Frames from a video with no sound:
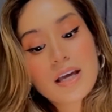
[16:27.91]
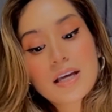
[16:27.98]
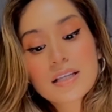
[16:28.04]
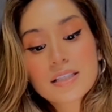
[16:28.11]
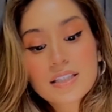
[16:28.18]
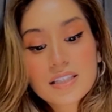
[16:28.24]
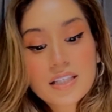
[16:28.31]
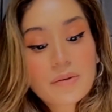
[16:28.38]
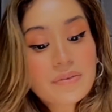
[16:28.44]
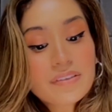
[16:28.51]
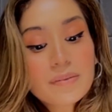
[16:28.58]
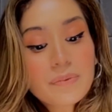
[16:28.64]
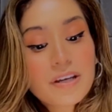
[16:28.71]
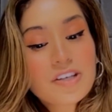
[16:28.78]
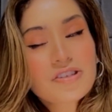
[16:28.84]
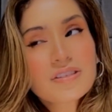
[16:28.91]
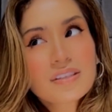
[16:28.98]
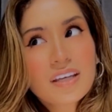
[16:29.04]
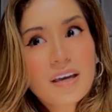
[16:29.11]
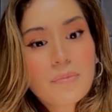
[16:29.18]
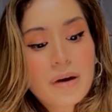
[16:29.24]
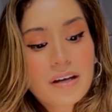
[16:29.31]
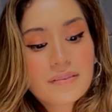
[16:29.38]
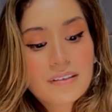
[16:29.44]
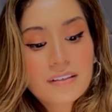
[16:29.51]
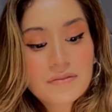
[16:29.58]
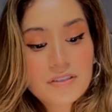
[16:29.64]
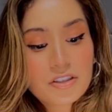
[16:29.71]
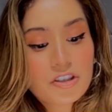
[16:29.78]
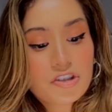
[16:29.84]
Some of the patients came out of
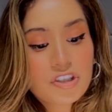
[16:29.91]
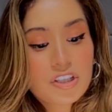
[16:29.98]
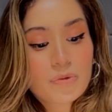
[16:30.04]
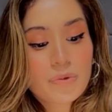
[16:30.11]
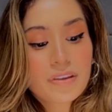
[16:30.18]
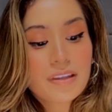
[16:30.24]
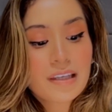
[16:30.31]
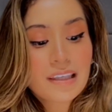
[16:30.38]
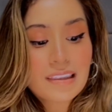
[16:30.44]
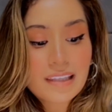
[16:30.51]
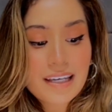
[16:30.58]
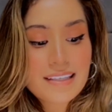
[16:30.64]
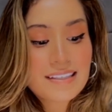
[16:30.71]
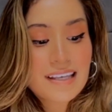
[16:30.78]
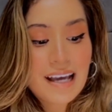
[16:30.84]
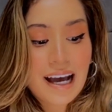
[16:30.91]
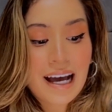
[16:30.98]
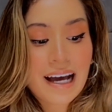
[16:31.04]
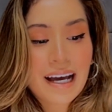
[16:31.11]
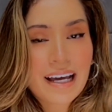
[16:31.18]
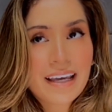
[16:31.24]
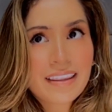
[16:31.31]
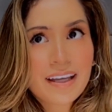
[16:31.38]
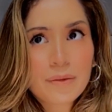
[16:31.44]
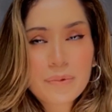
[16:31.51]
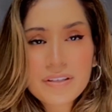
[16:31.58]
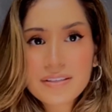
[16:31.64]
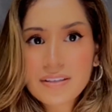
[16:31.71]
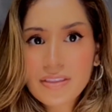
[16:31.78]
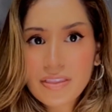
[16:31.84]
surgery with a lazy eye that
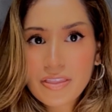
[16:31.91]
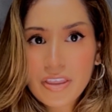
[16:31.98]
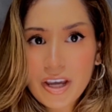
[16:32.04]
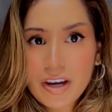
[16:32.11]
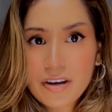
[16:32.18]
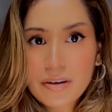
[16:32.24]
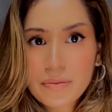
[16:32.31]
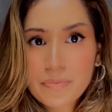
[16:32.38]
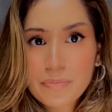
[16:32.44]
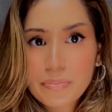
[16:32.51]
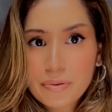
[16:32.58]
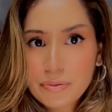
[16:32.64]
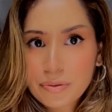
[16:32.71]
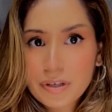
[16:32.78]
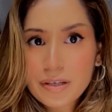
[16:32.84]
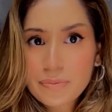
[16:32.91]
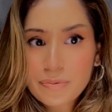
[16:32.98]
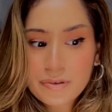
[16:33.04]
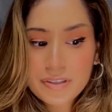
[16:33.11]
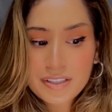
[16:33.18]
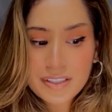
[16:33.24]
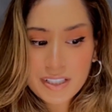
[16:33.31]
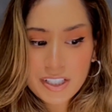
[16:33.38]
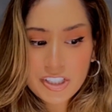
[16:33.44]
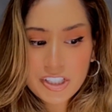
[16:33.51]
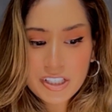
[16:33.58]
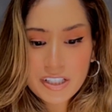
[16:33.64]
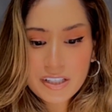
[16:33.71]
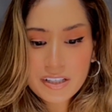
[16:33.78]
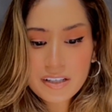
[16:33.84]
wasn't there
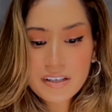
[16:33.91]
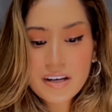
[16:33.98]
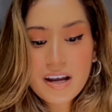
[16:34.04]
pre-procedure.